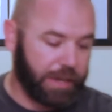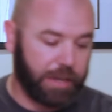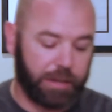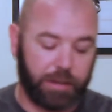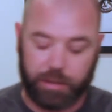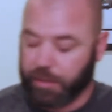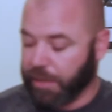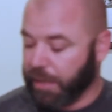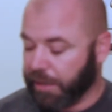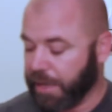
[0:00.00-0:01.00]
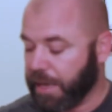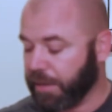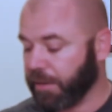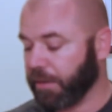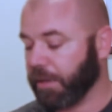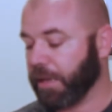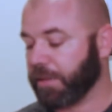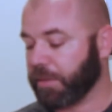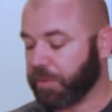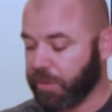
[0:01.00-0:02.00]
done and gotten
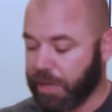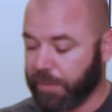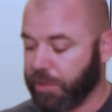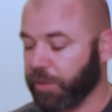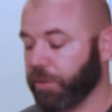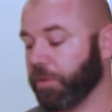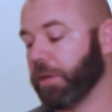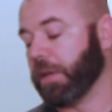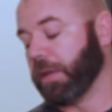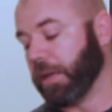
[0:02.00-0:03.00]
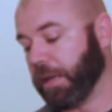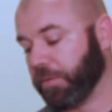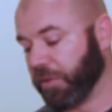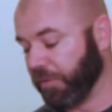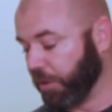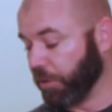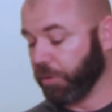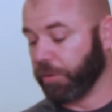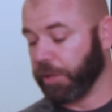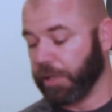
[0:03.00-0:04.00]
and subscribed to and
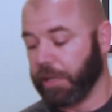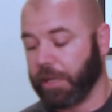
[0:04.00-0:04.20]
reviewed